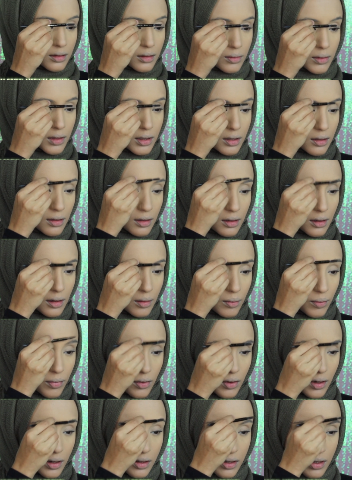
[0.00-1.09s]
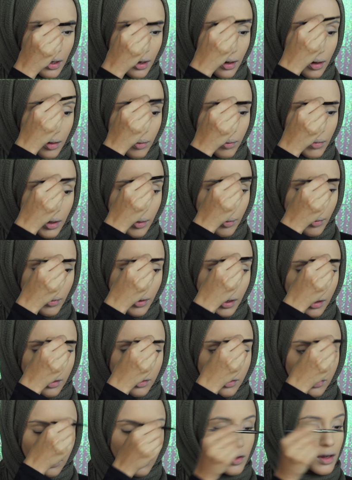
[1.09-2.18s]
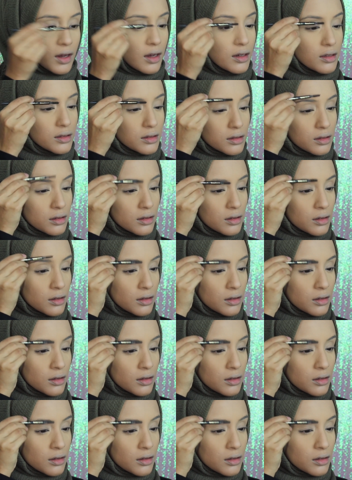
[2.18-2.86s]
I'm just going to brush out my brows first.